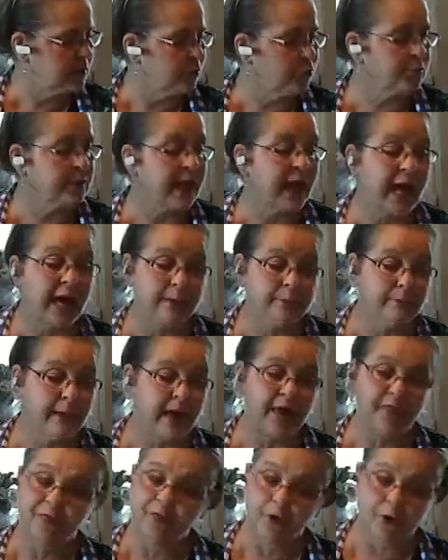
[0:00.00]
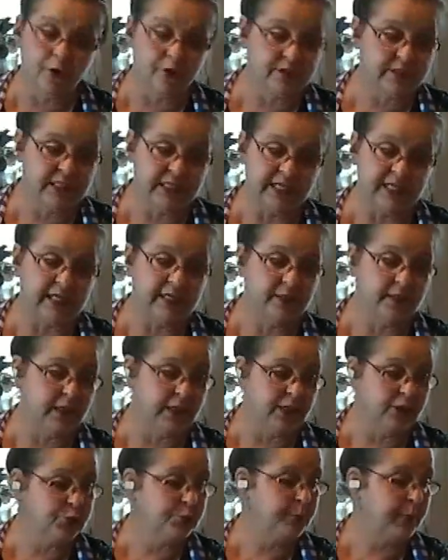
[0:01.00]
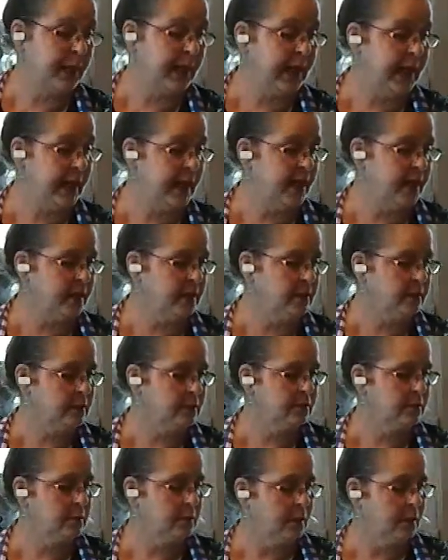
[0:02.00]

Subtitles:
or 9 by 13 inch pan,